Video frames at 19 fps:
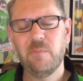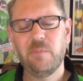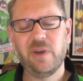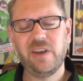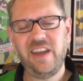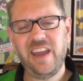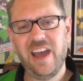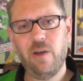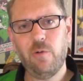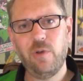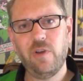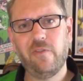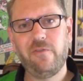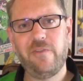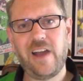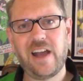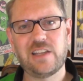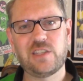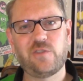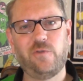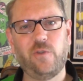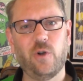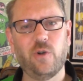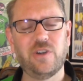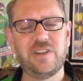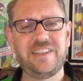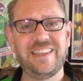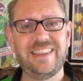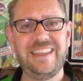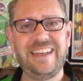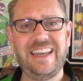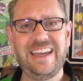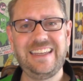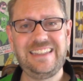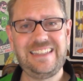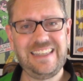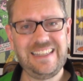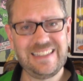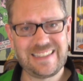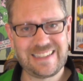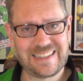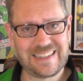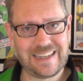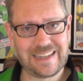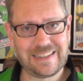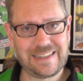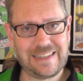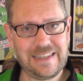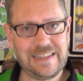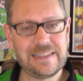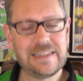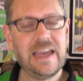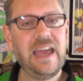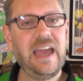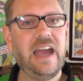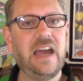But now we'll fast forward to the 1960s,